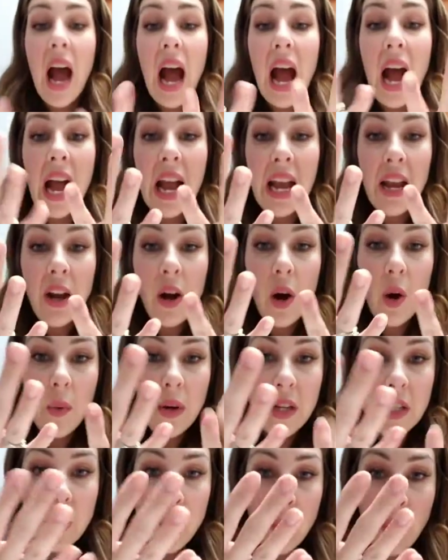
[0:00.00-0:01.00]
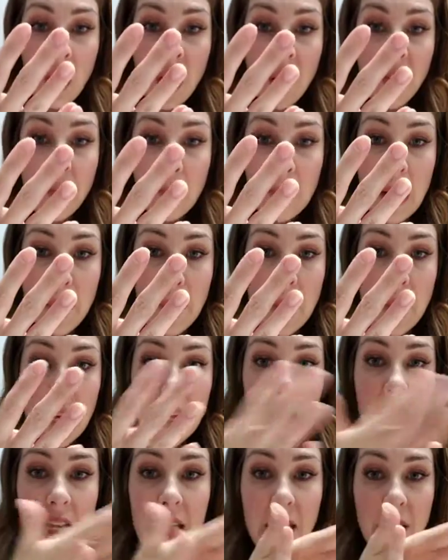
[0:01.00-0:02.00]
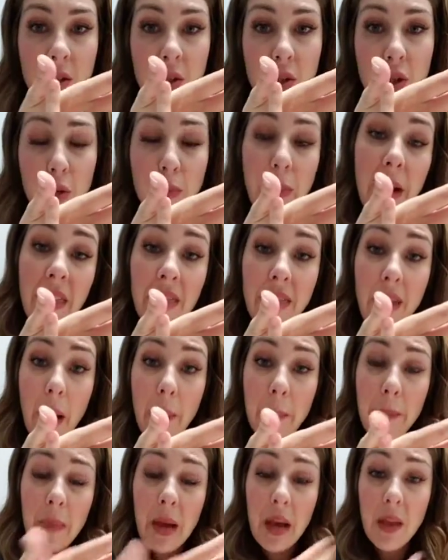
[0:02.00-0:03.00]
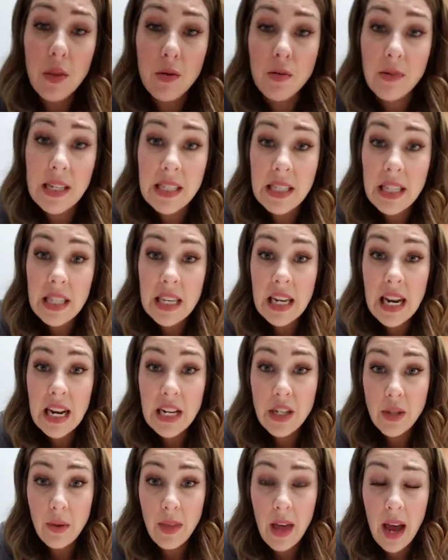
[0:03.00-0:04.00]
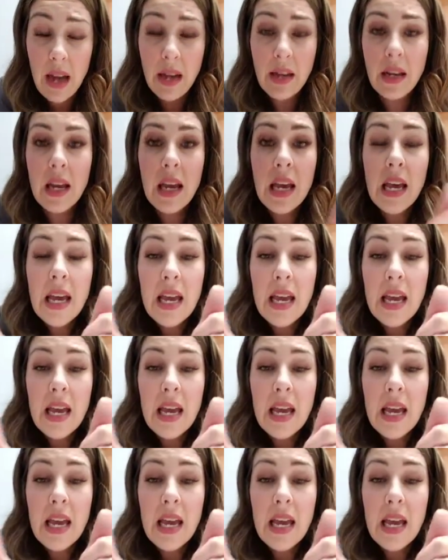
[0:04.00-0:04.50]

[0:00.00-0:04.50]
I always work from my pinkies to my thumb, and the reason that I do that